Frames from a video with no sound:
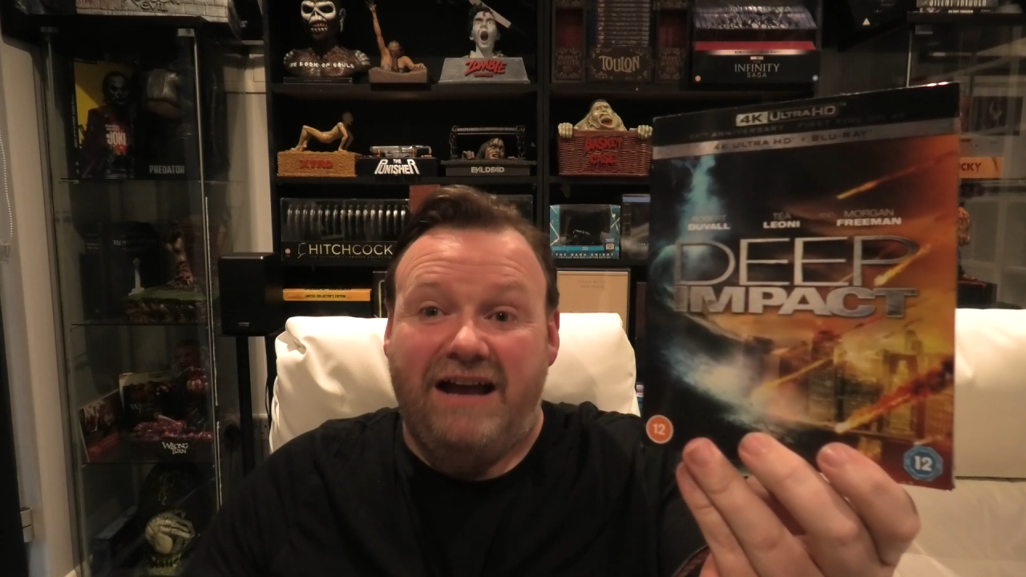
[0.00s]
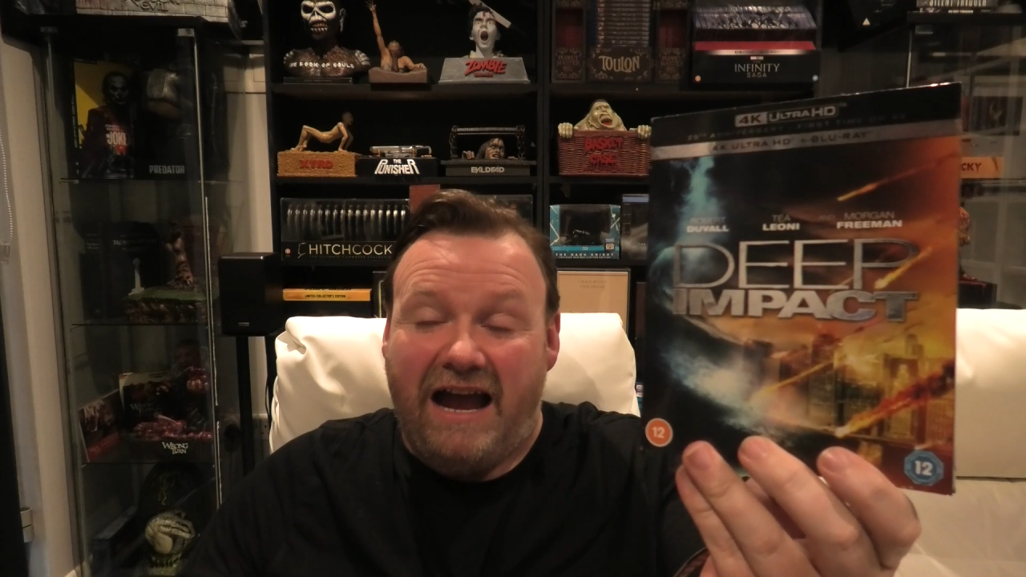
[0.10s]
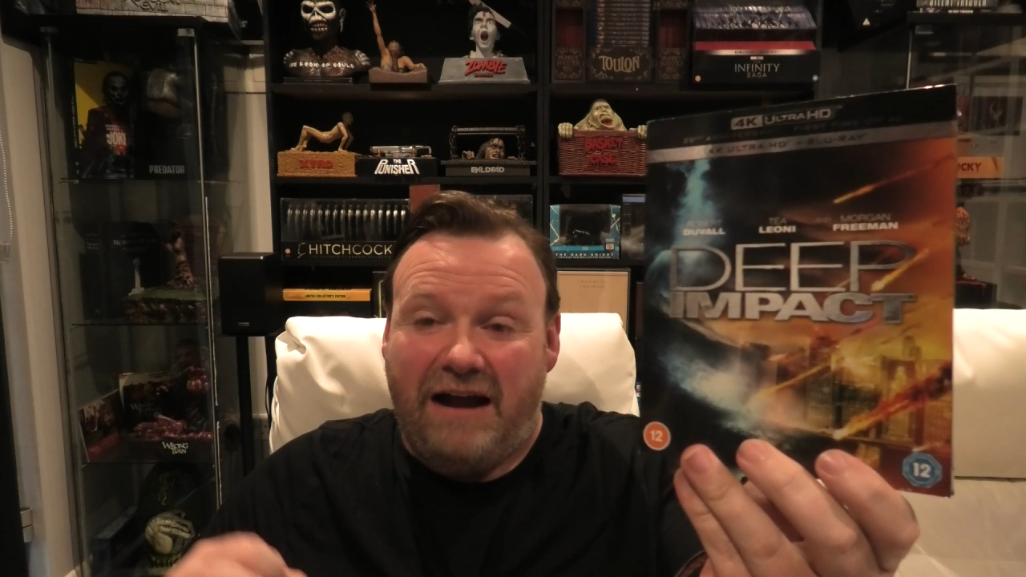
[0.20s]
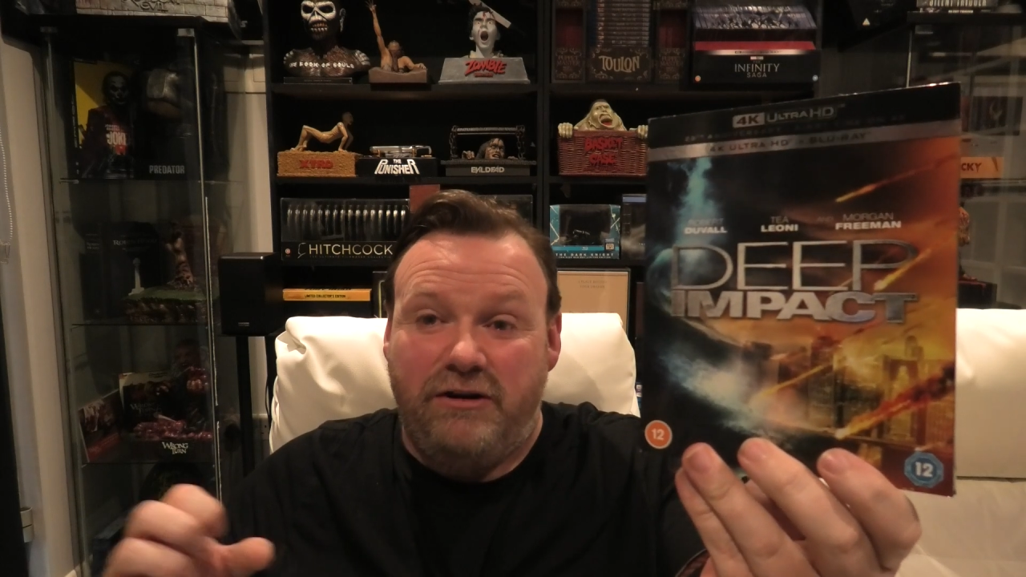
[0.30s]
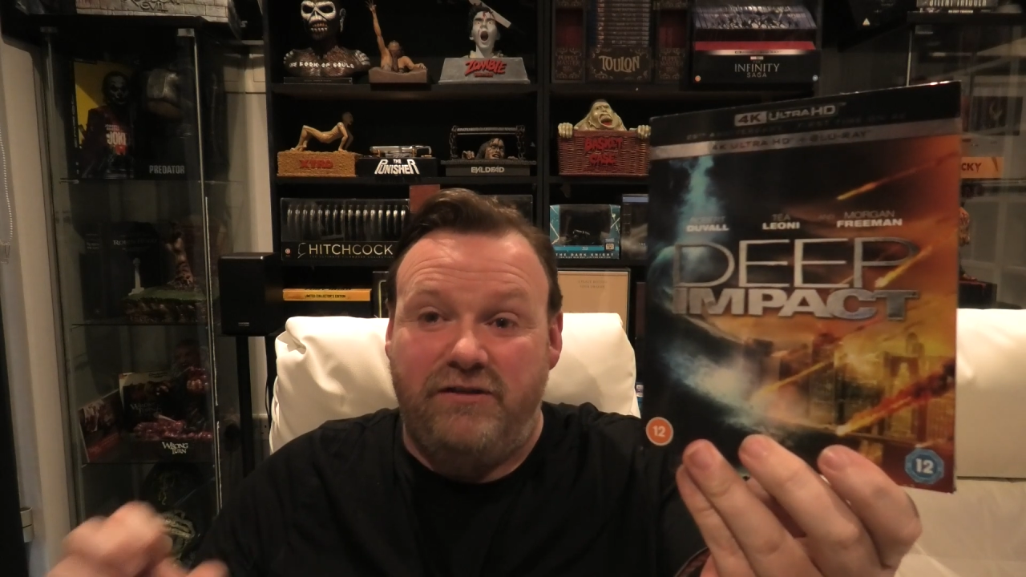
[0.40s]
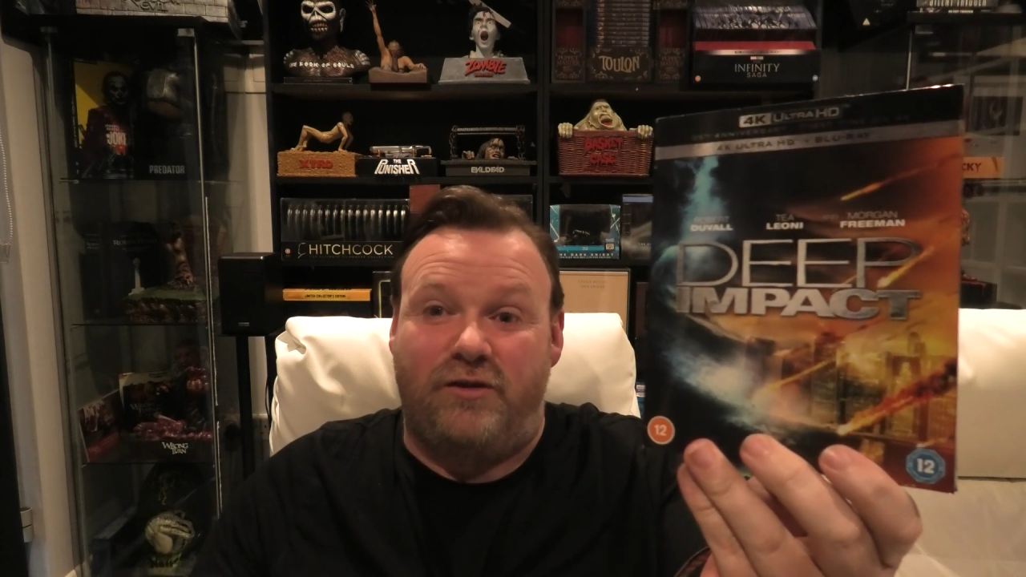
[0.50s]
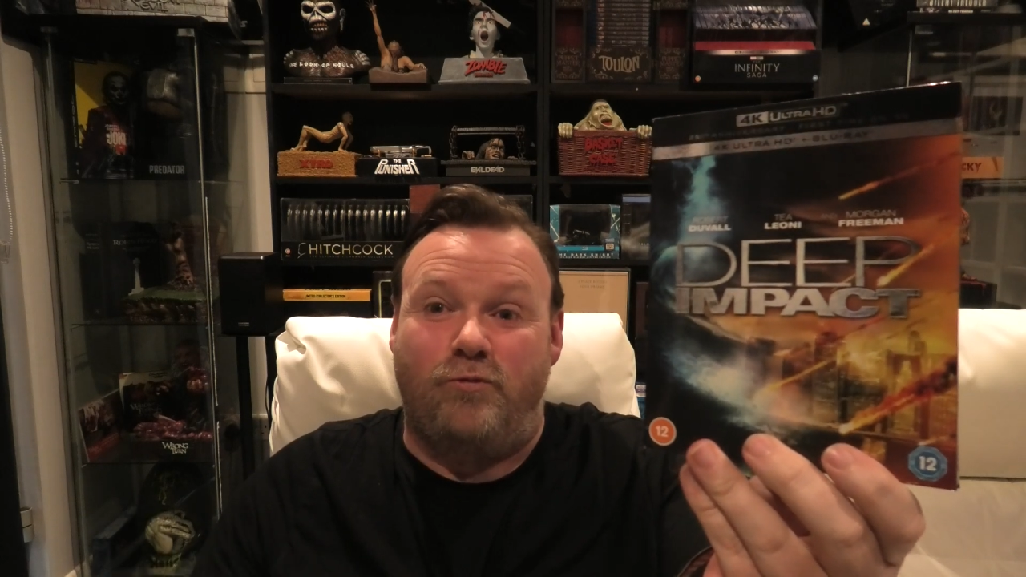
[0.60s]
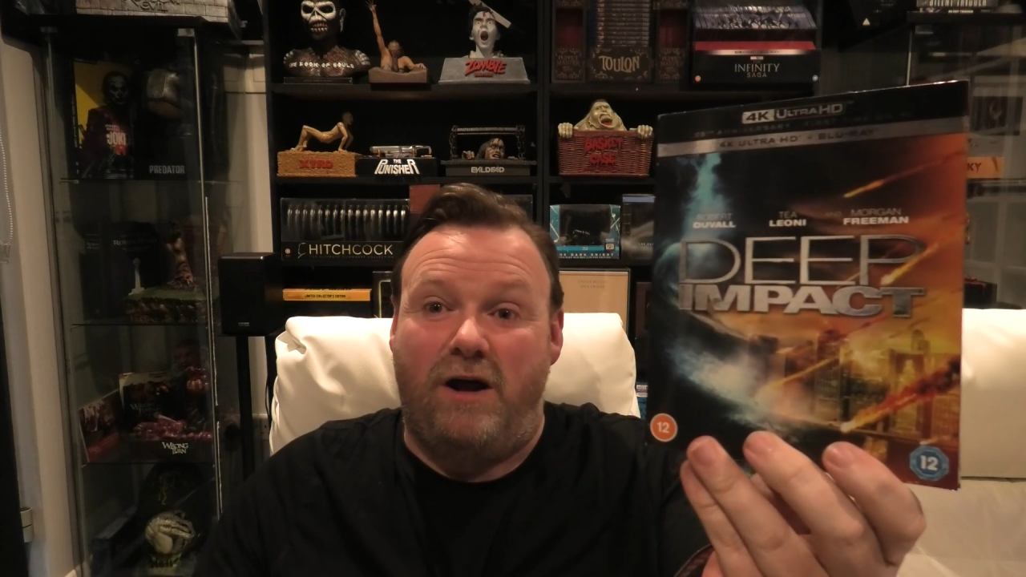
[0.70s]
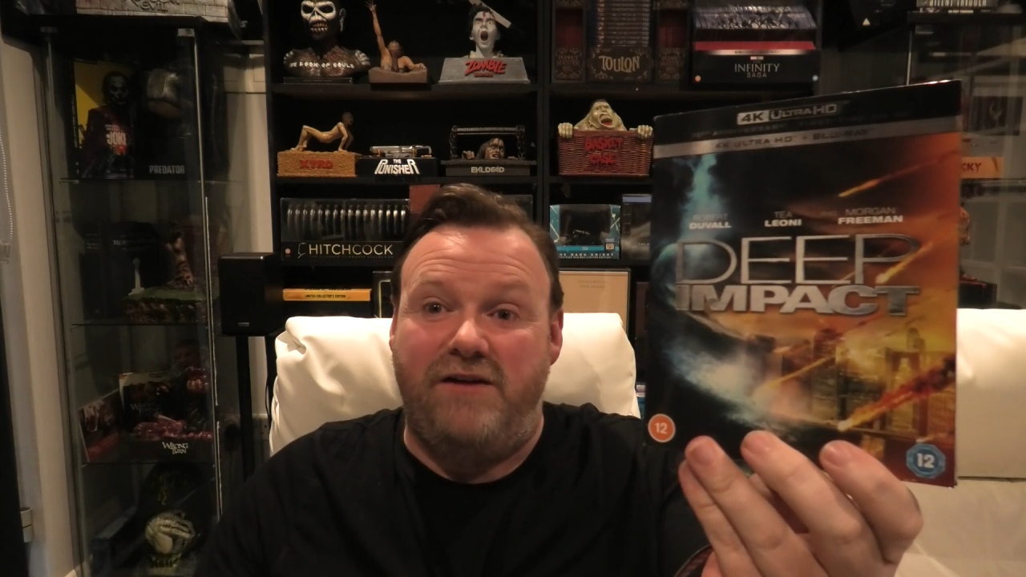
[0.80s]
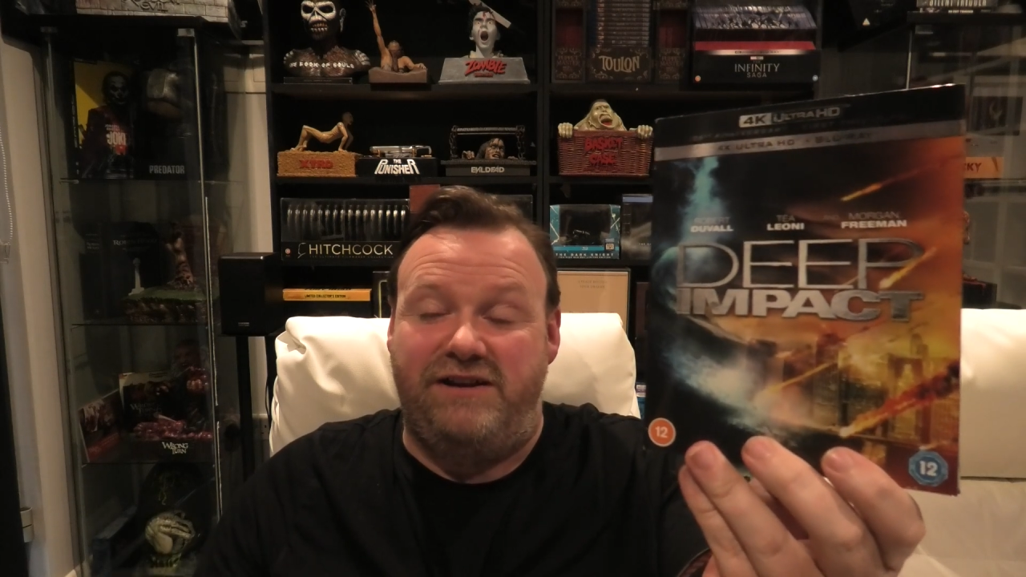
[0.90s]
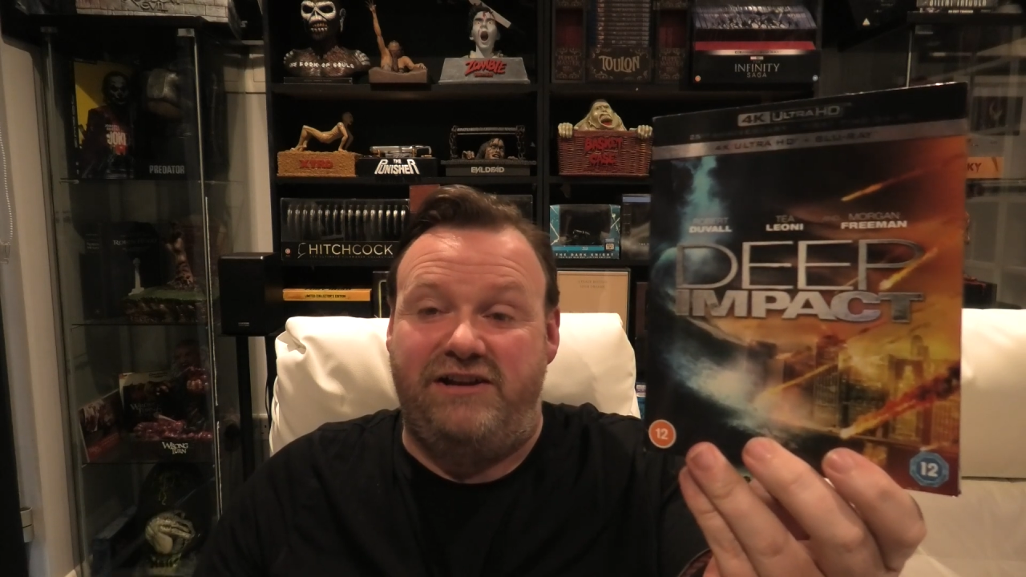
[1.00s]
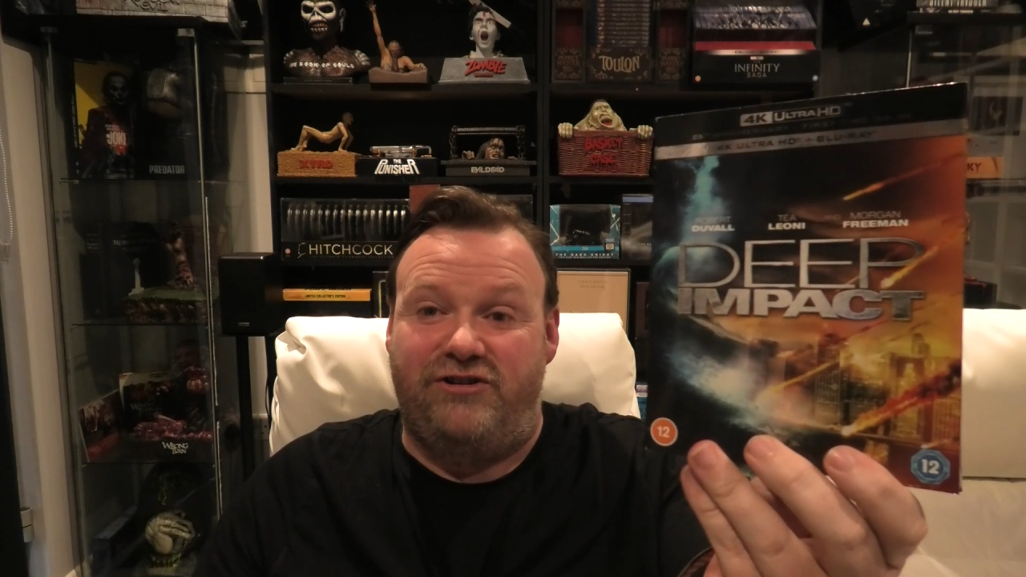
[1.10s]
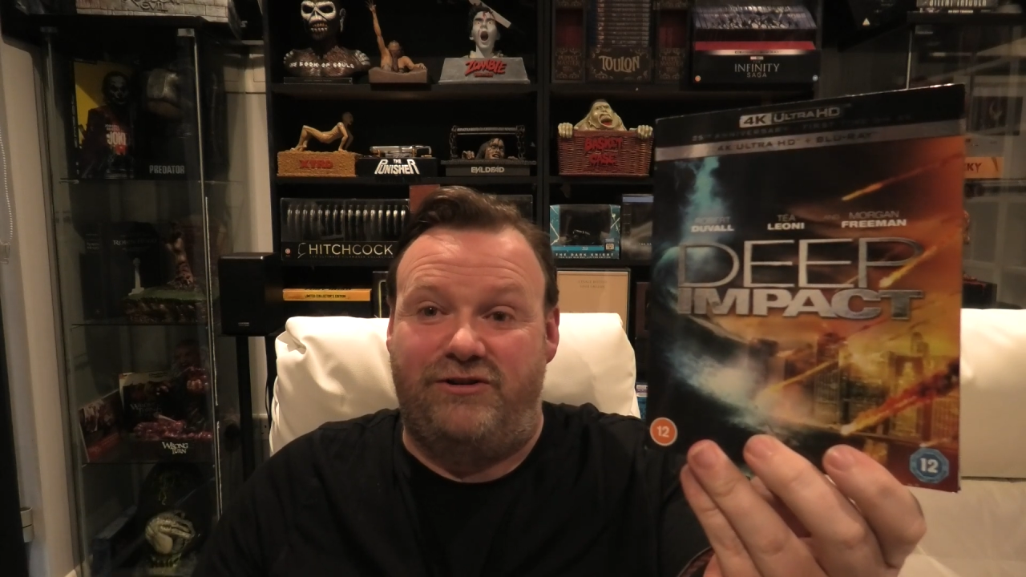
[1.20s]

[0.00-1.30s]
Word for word: used to rival each